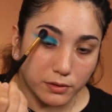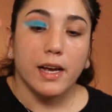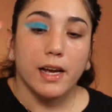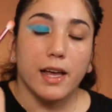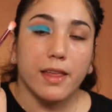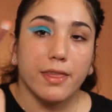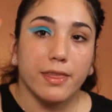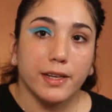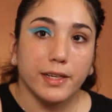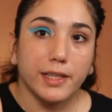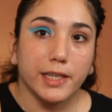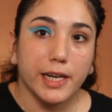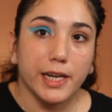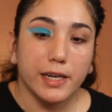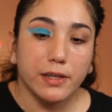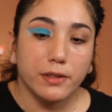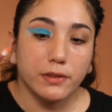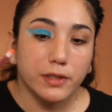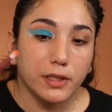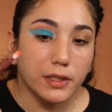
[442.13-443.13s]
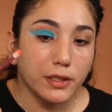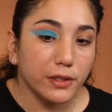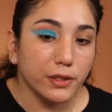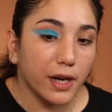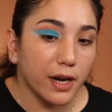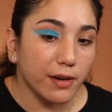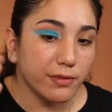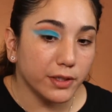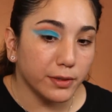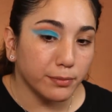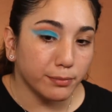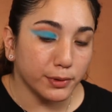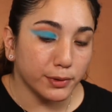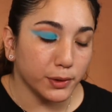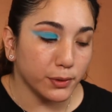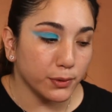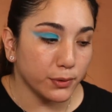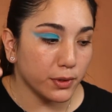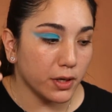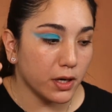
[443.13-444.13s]
And then now that you have your
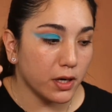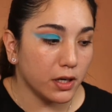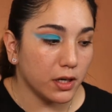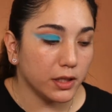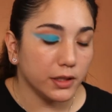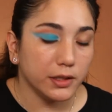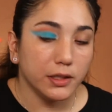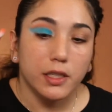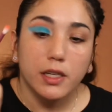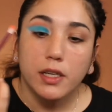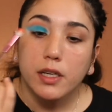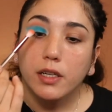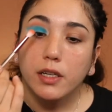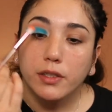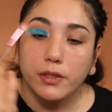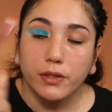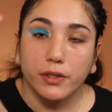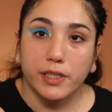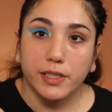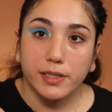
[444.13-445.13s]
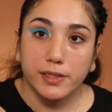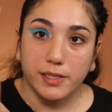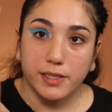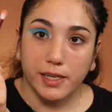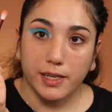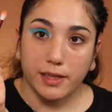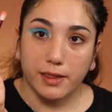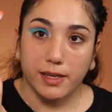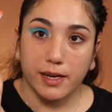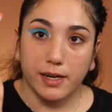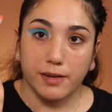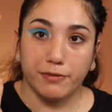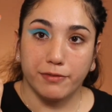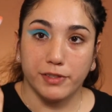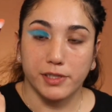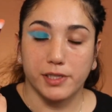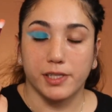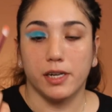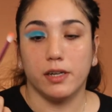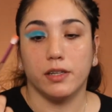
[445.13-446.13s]
blues on, you can take that
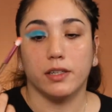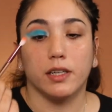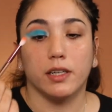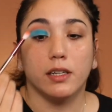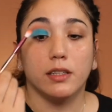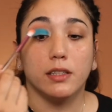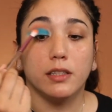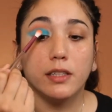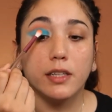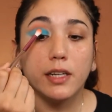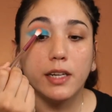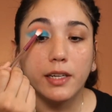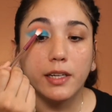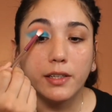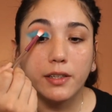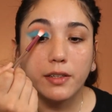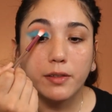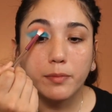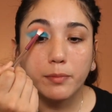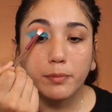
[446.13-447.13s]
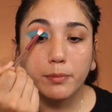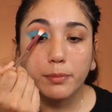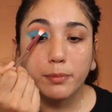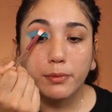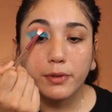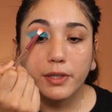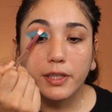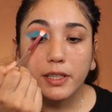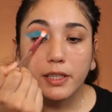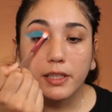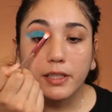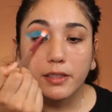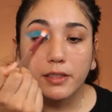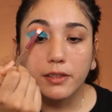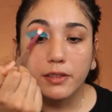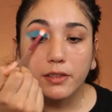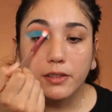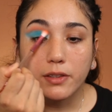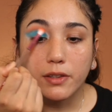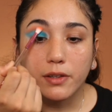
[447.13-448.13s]
Fatale color and bring in
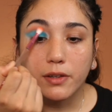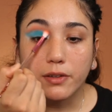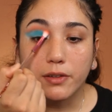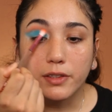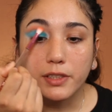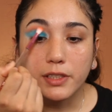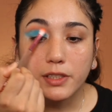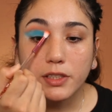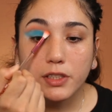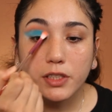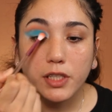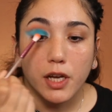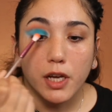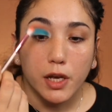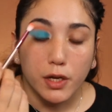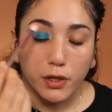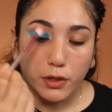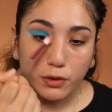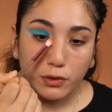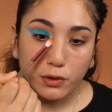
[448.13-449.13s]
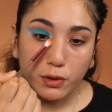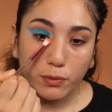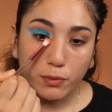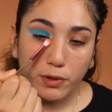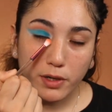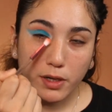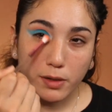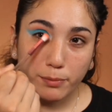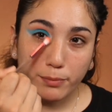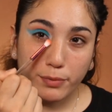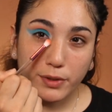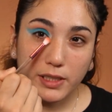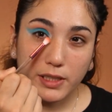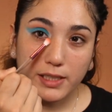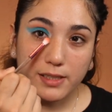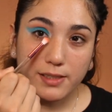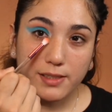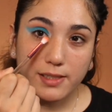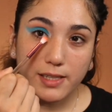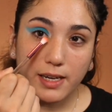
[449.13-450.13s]
the orange. You don't want to bring
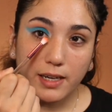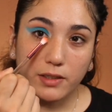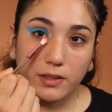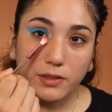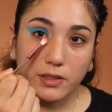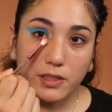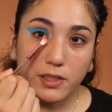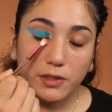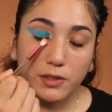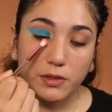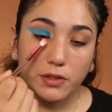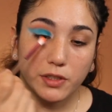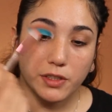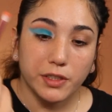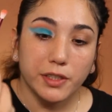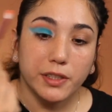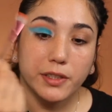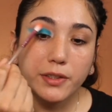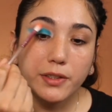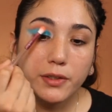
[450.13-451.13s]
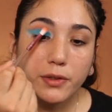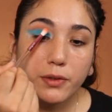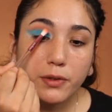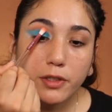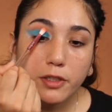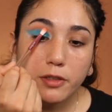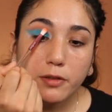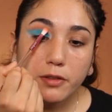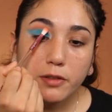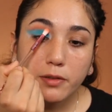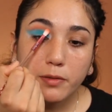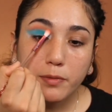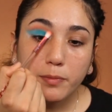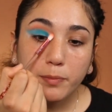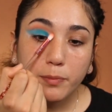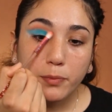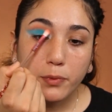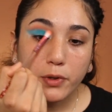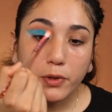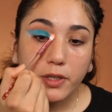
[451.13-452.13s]
it down into your inner corner,
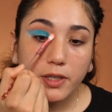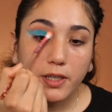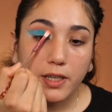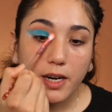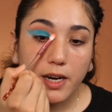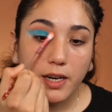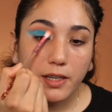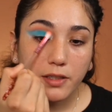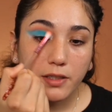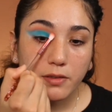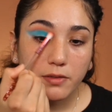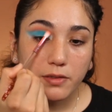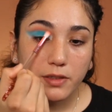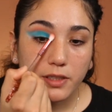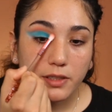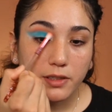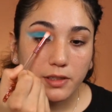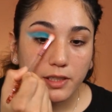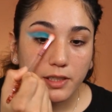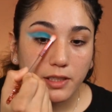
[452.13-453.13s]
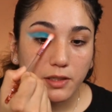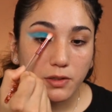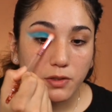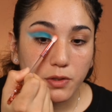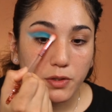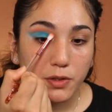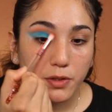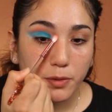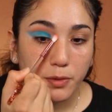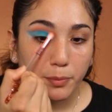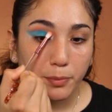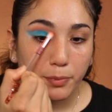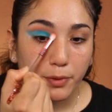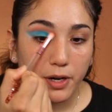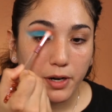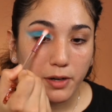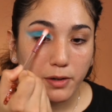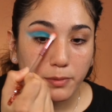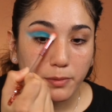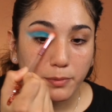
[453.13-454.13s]
more kind of in like to your
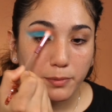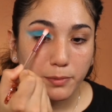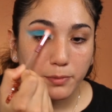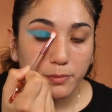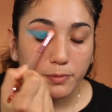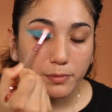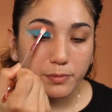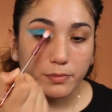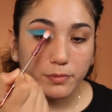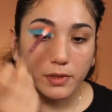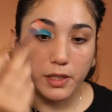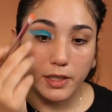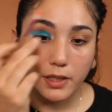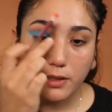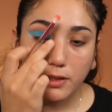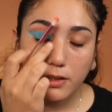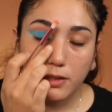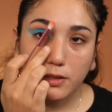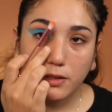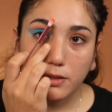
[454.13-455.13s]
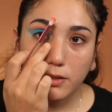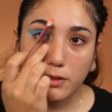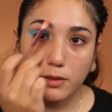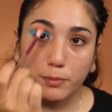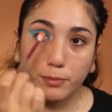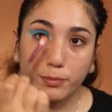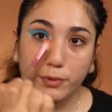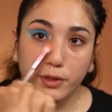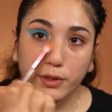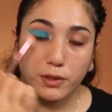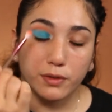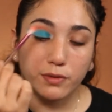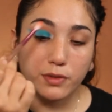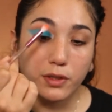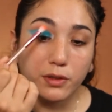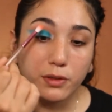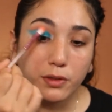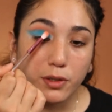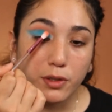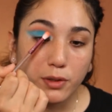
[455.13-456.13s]
brow, like the bridge of your
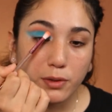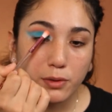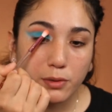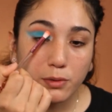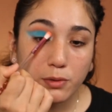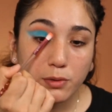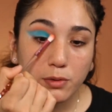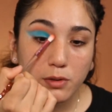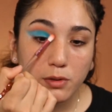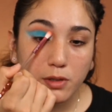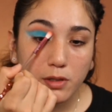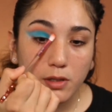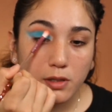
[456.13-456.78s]
nose.